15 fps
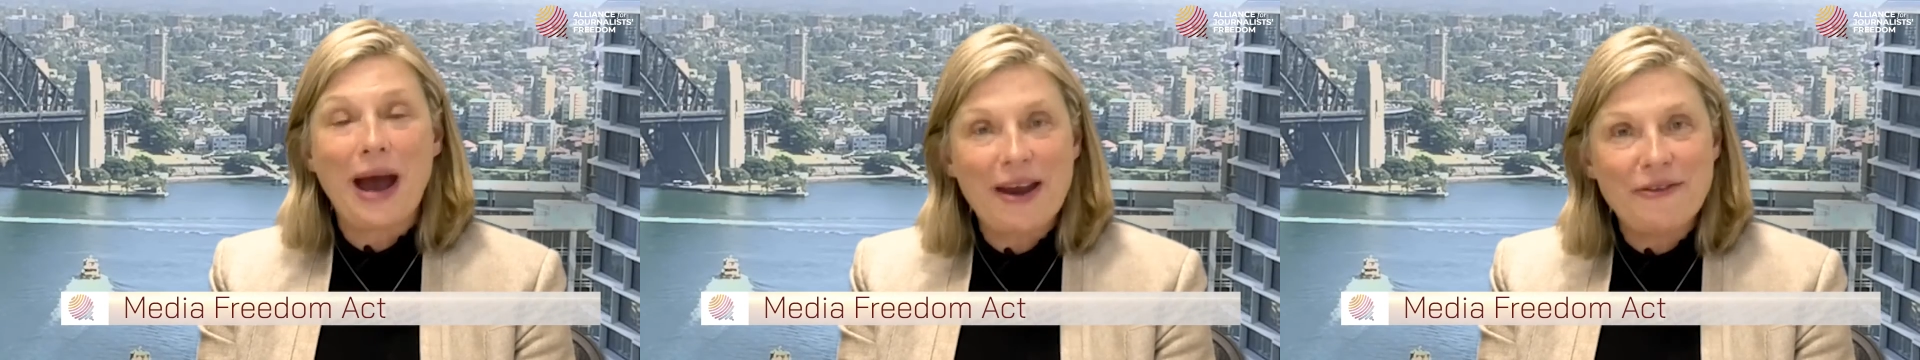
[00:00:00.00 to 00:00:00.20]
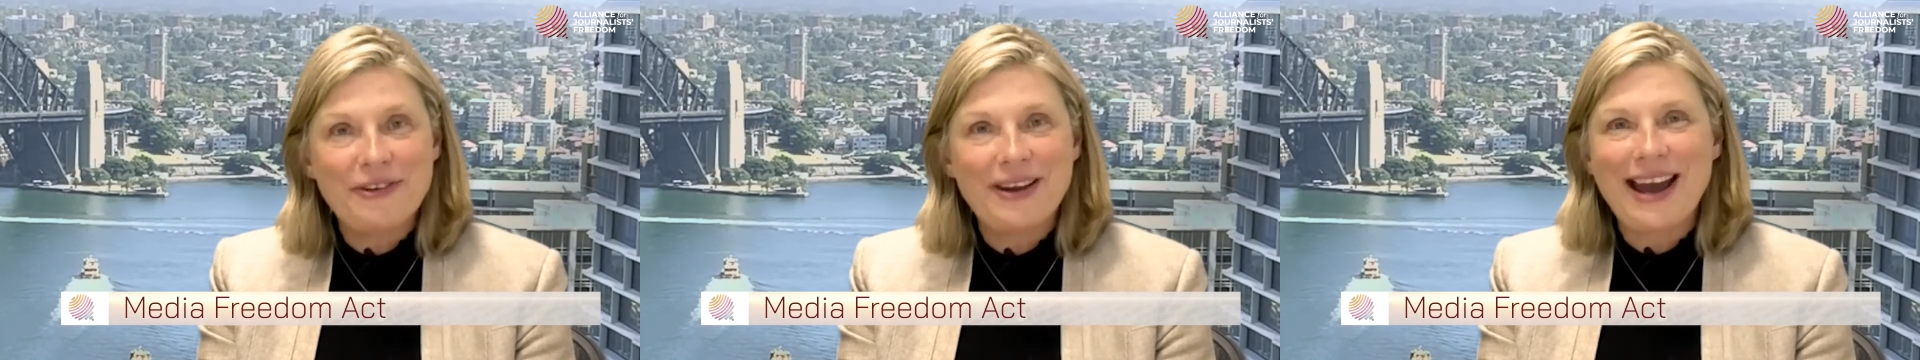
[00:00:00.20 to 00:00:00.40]

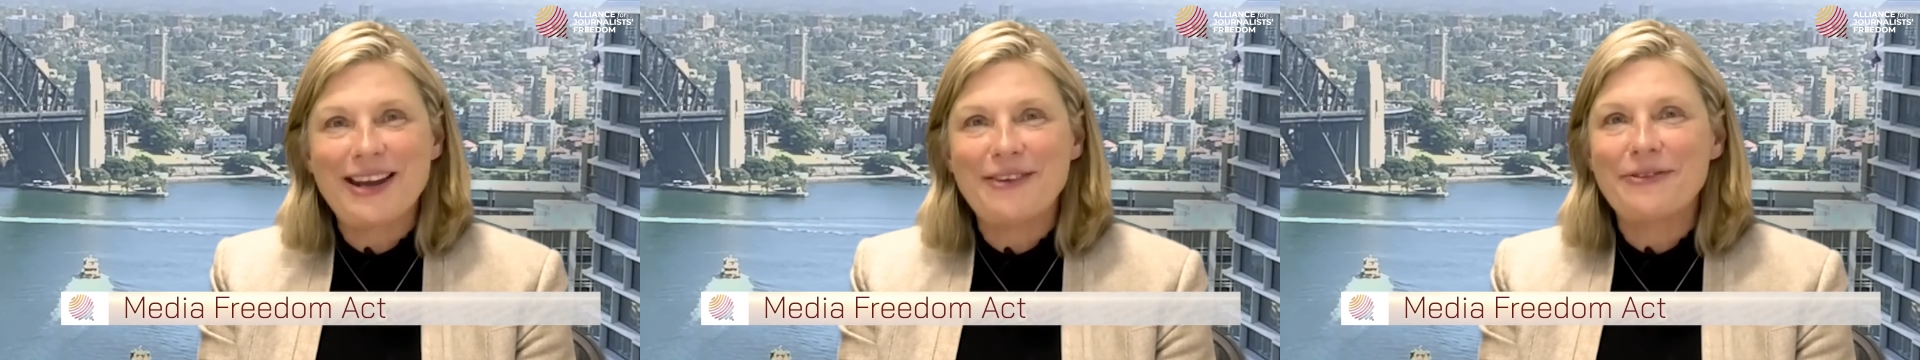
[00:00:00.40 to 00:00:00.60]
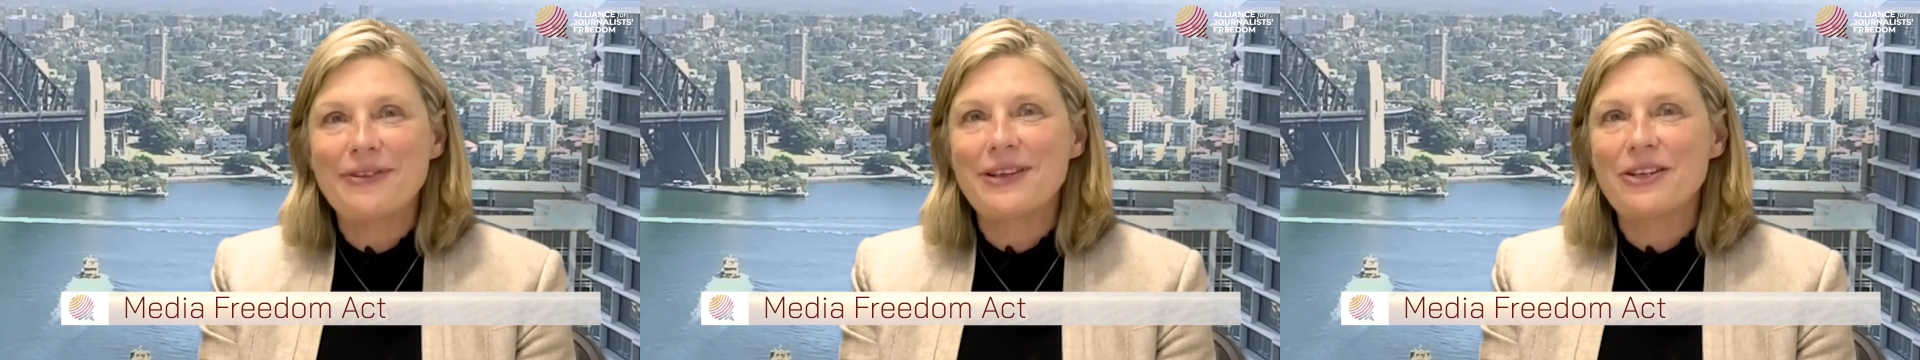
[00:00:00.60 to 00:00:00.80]
advocate
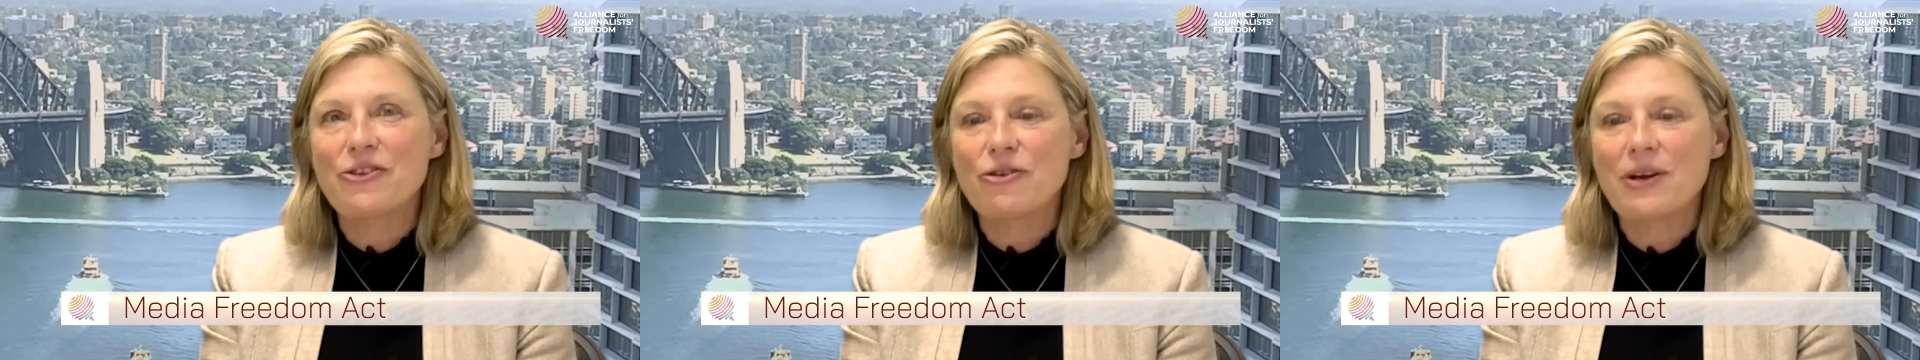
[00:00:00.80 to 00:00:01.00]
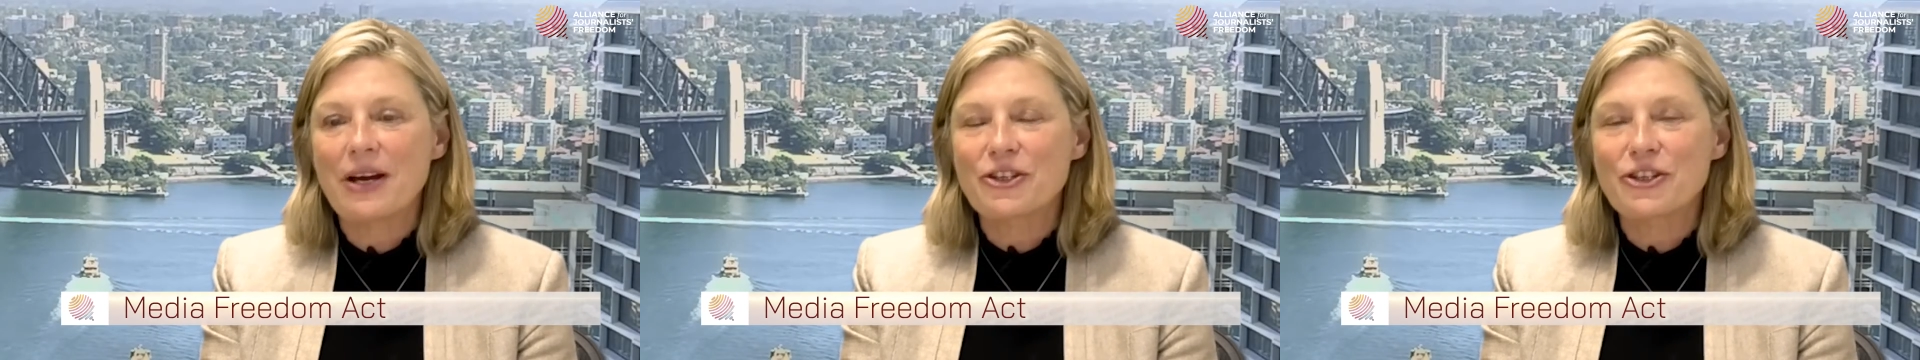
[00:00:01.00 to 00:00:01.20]
for the
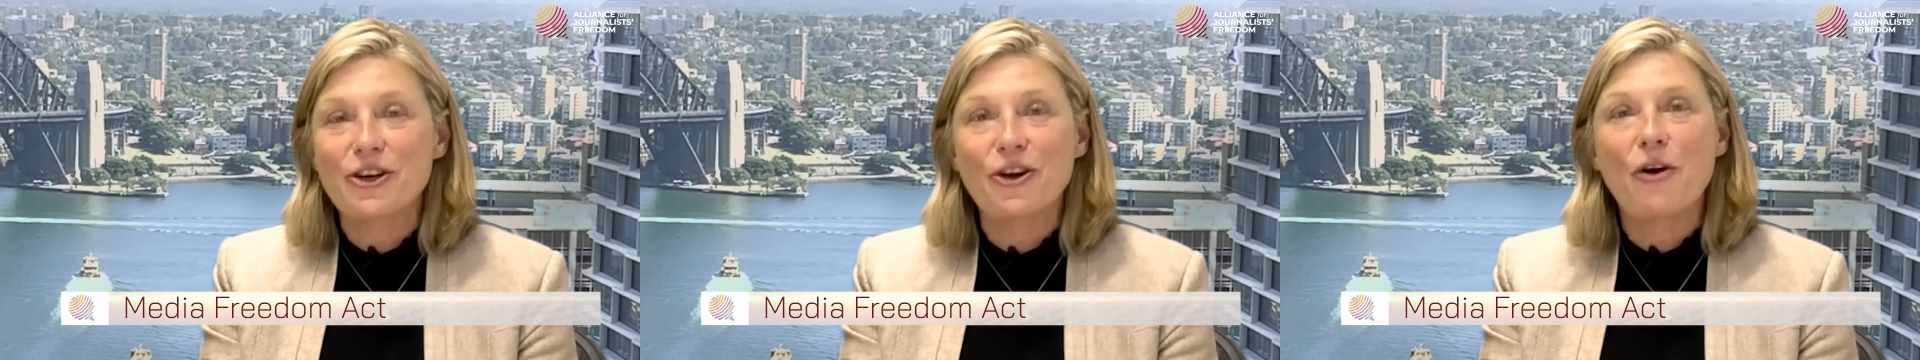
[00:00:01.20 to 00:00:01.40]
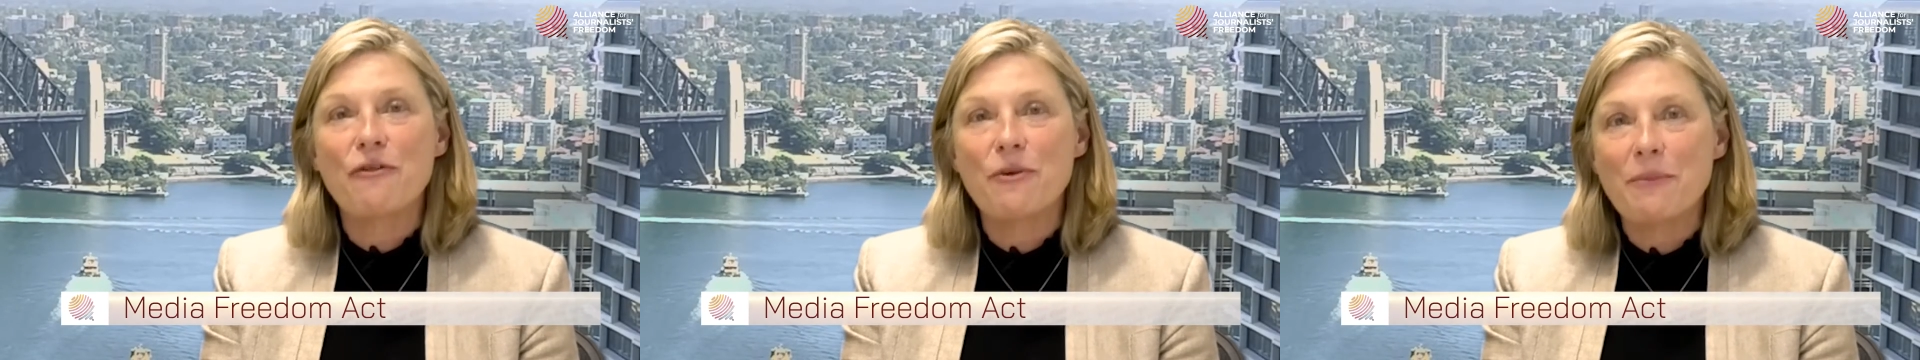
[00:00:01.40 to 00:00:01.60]
introduction
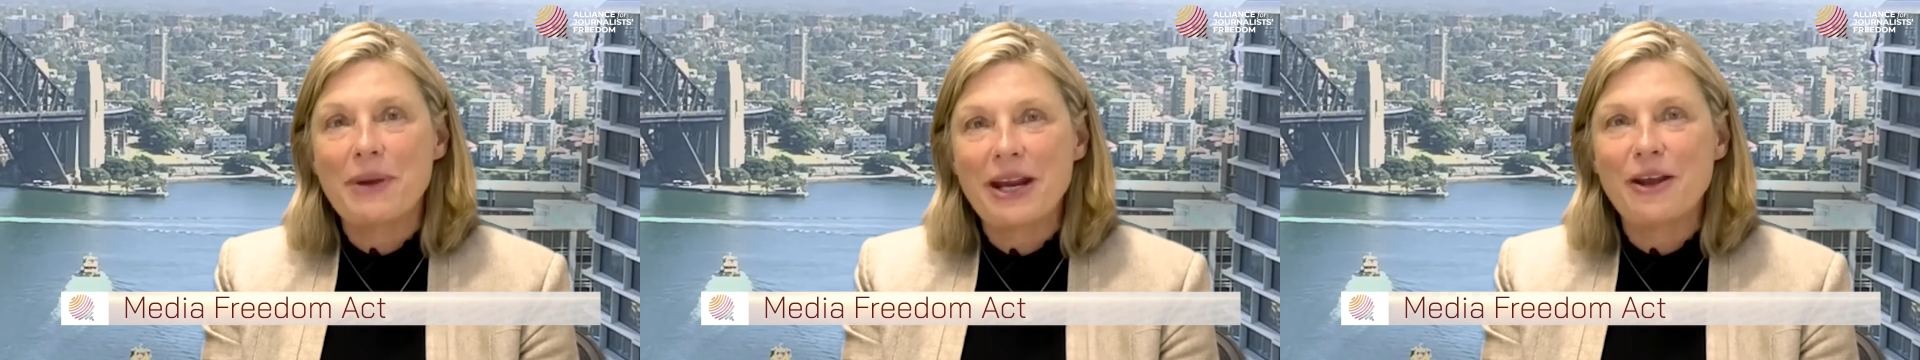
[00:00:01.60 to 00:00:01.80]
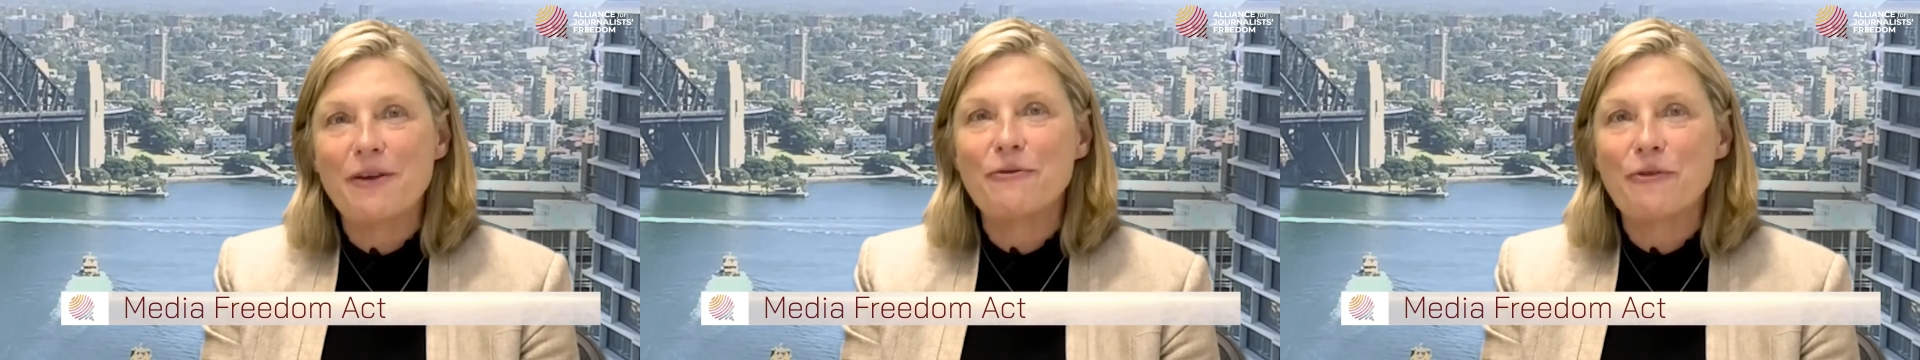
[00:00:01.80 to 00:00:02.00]
of a
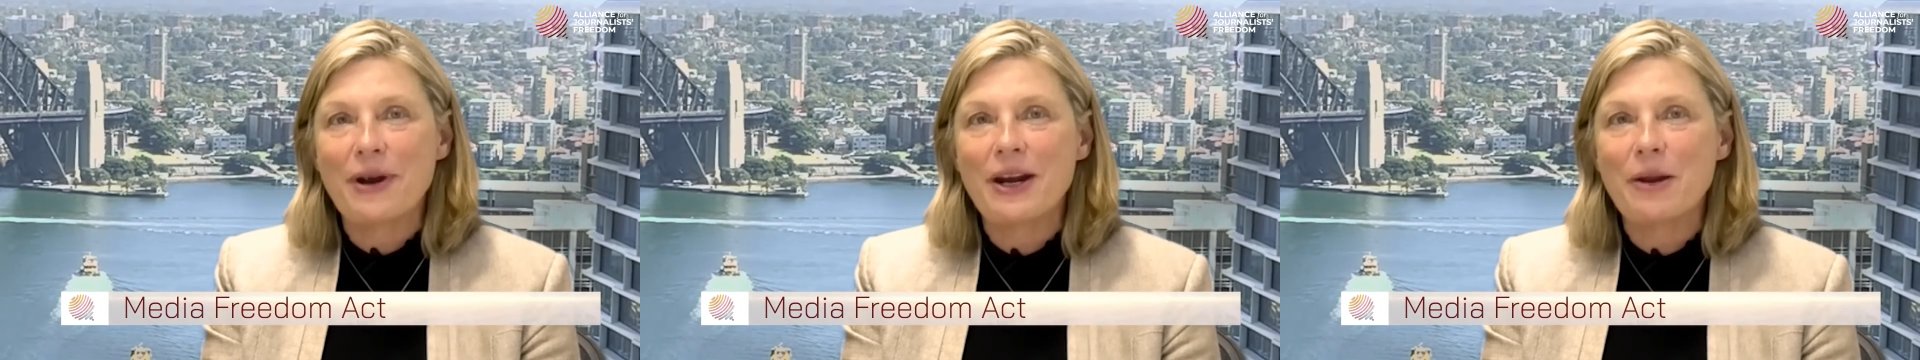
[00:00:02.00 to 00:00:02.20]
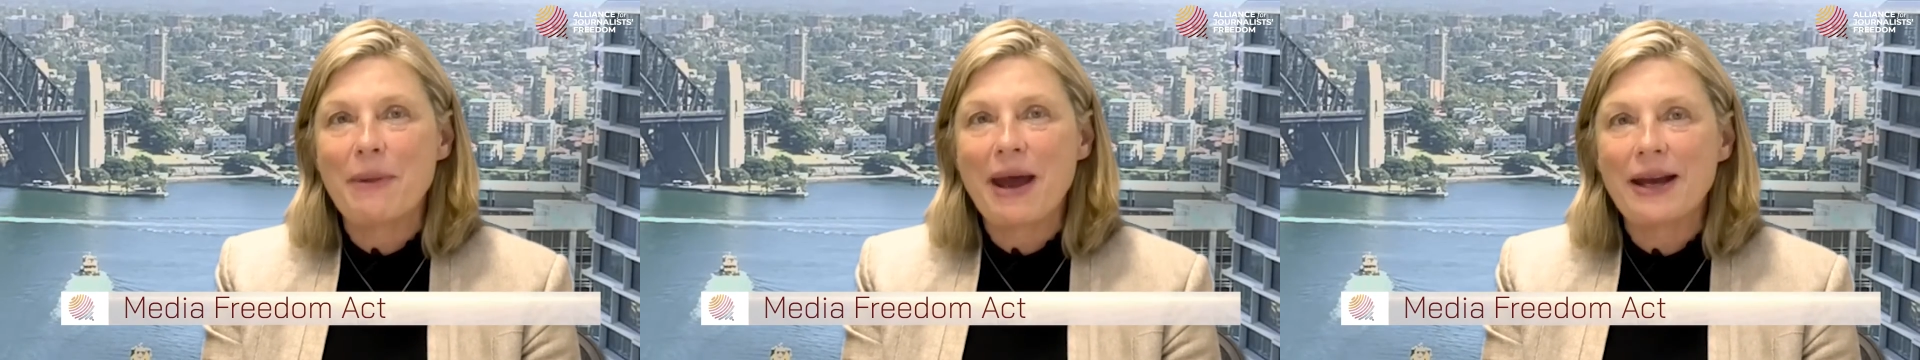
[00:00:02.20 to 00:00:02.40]
Media
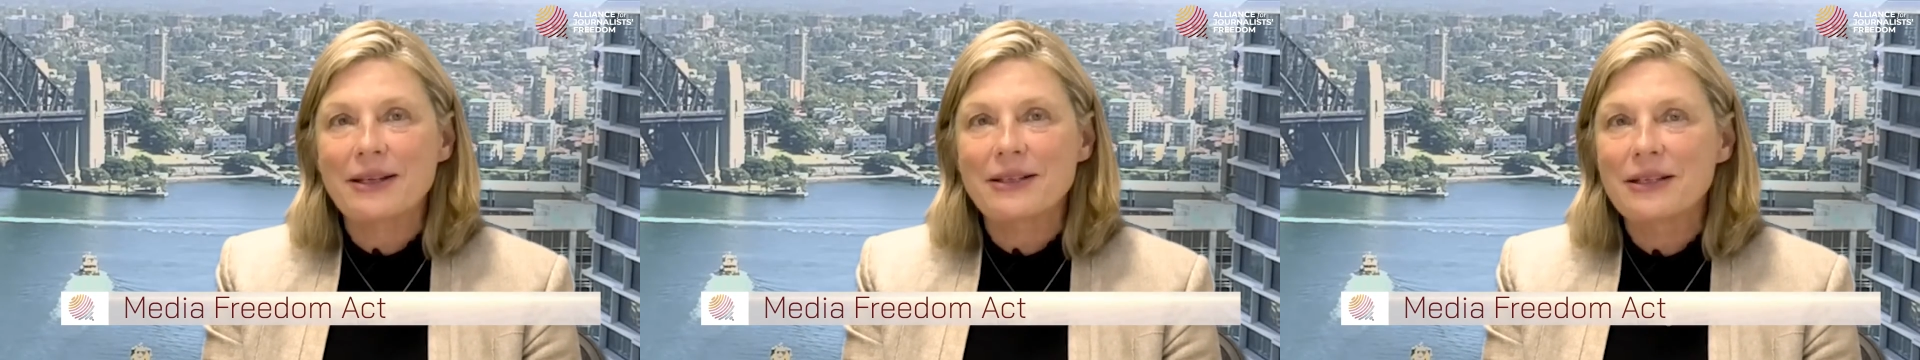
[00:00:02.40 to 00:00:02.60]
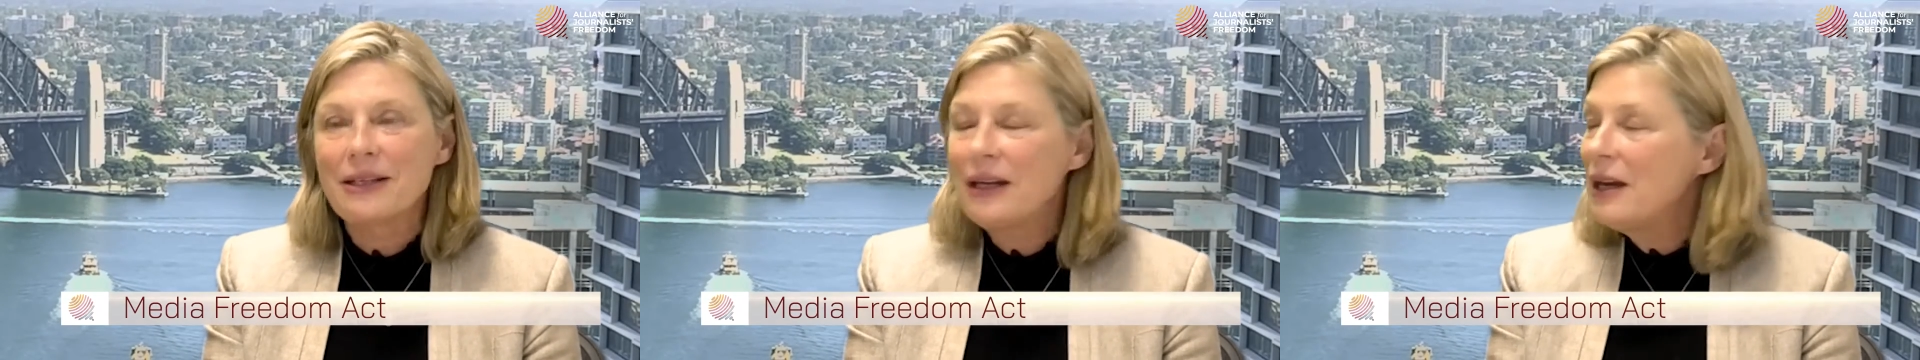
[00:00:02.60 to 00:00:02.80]
Freedom Act.